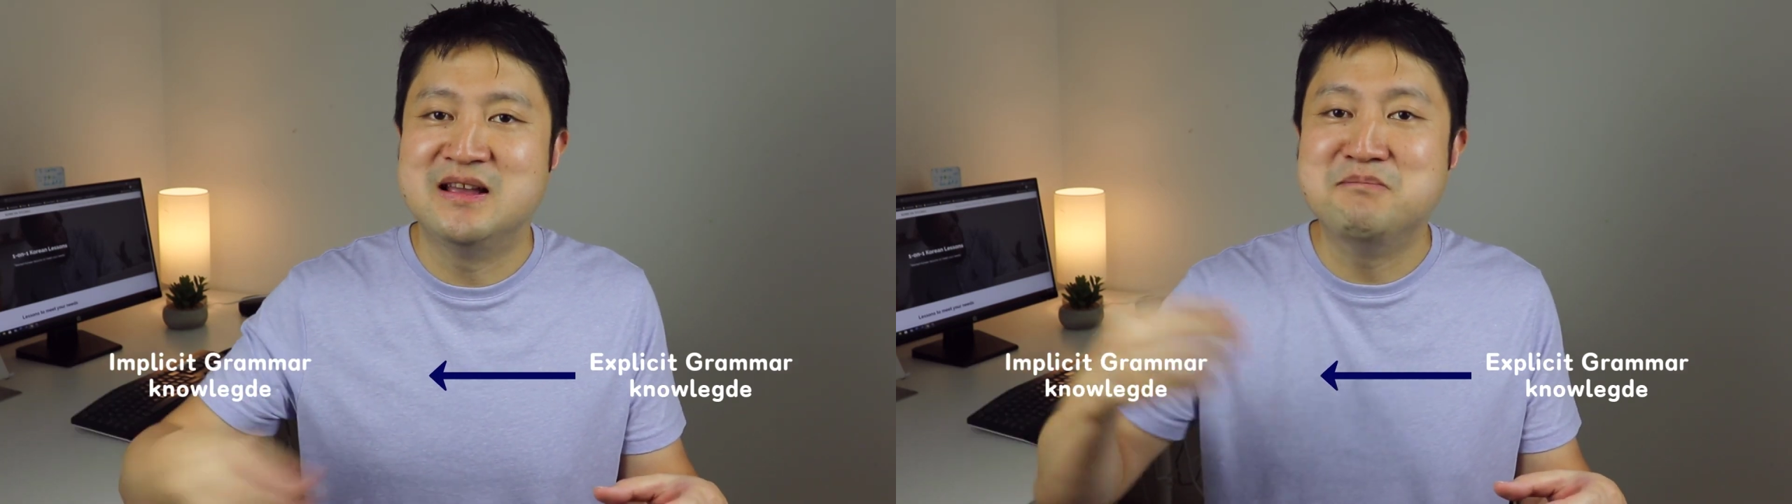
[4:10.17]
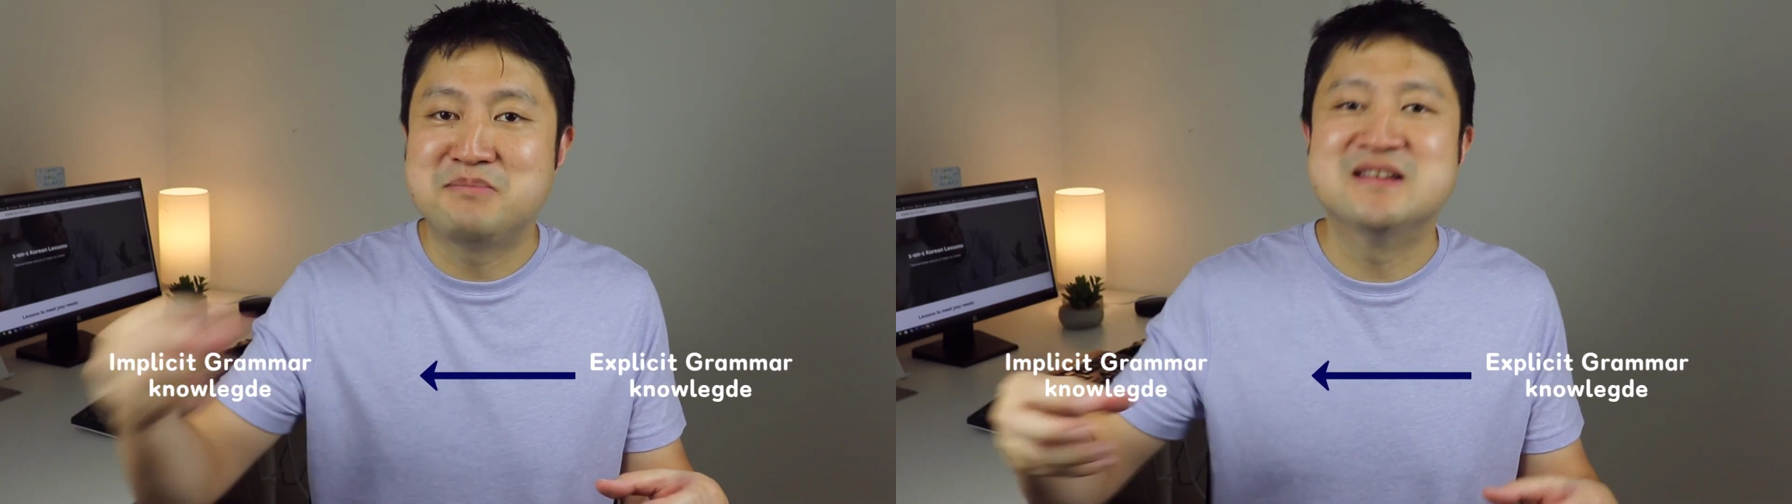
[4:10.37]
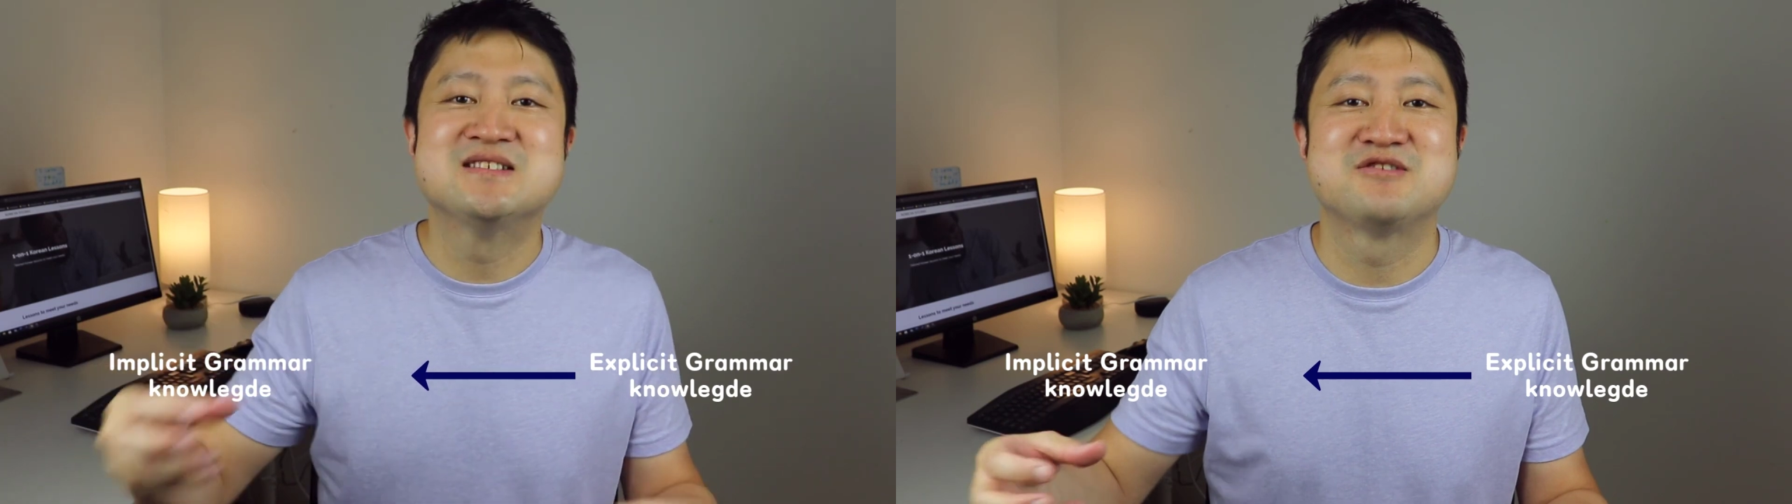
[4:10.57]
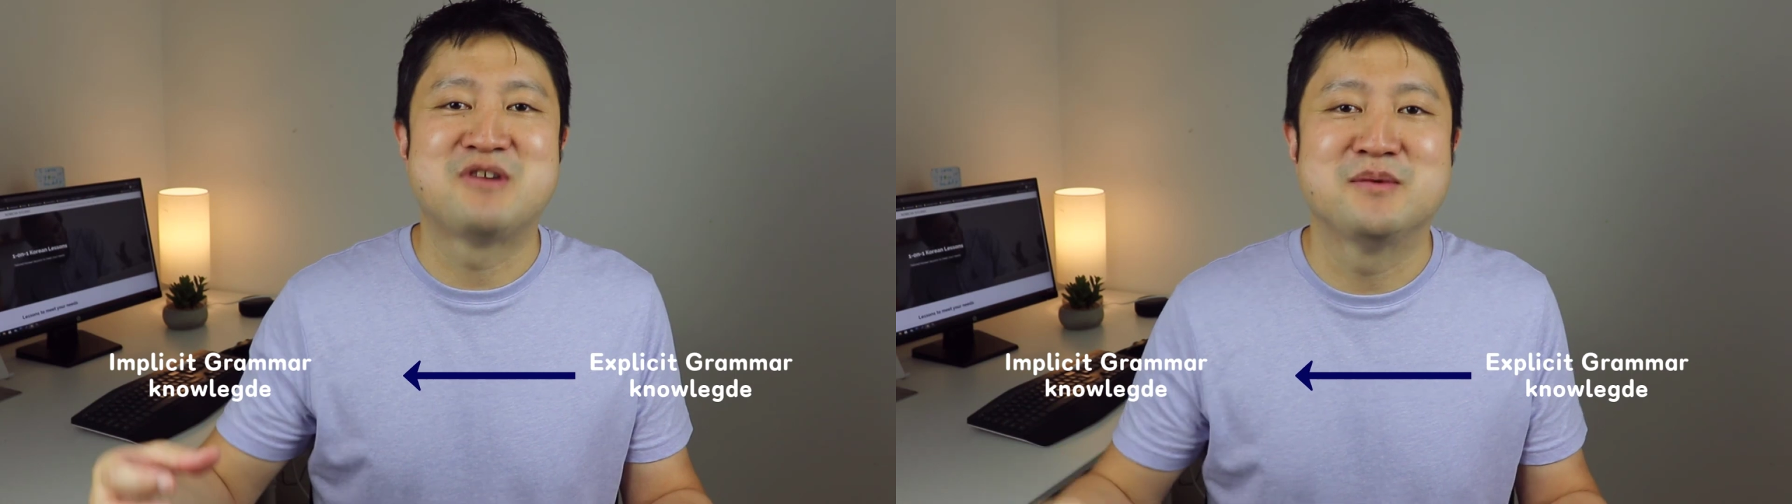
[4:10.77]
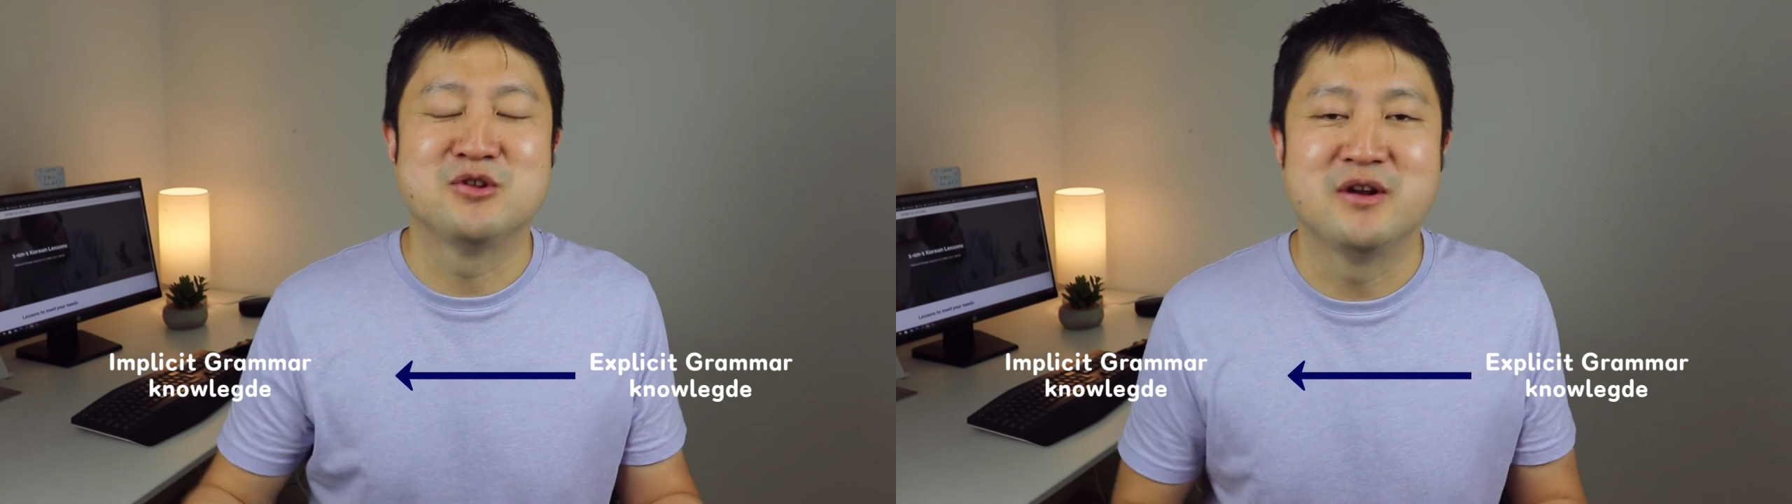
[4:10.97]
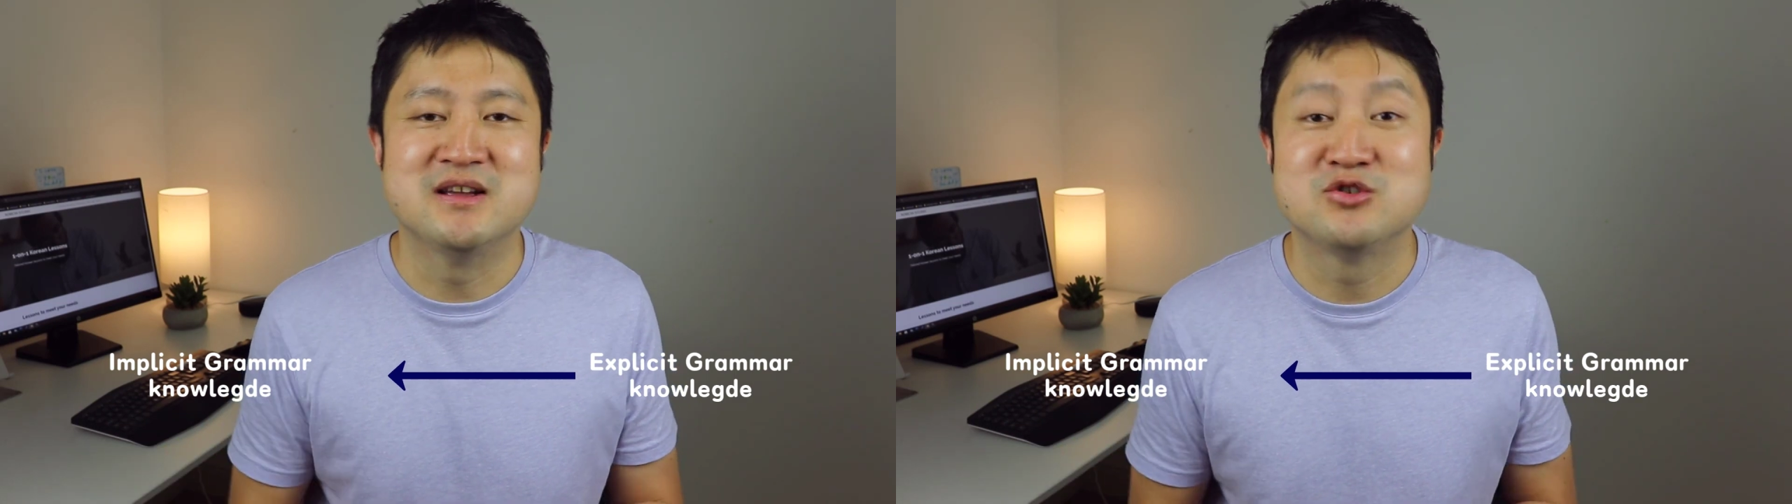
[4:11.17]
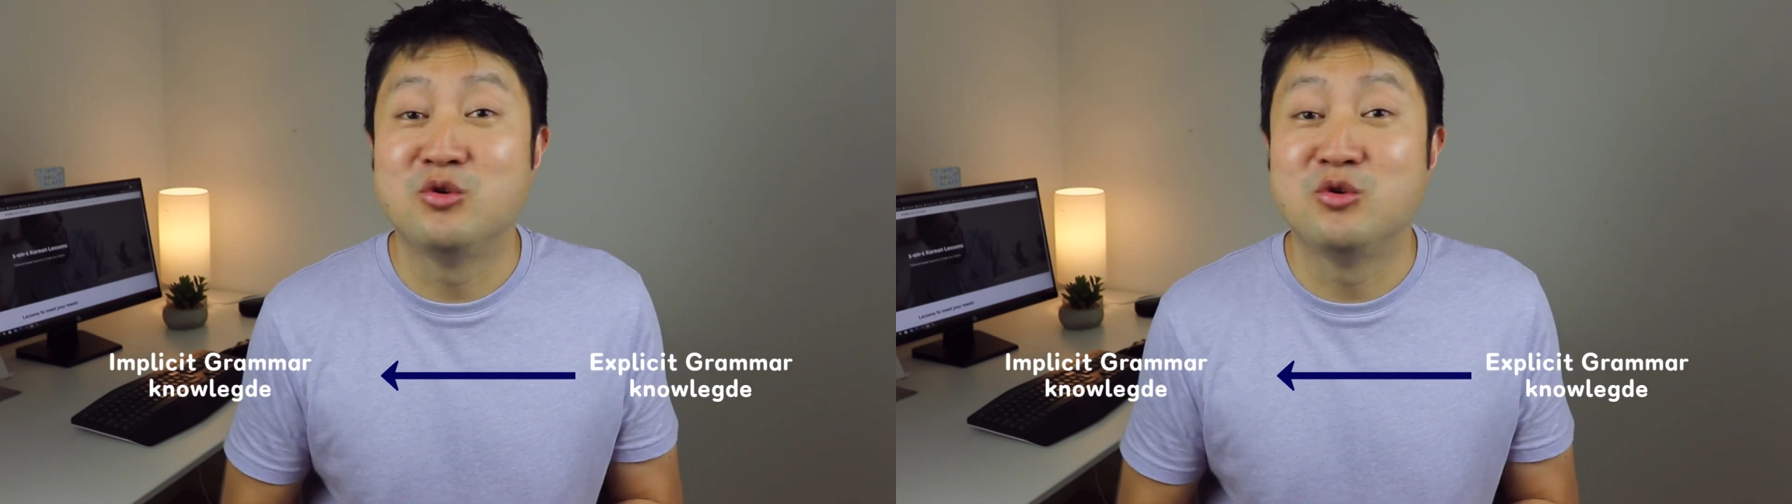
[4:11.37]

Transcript: implicit grammar knowledge,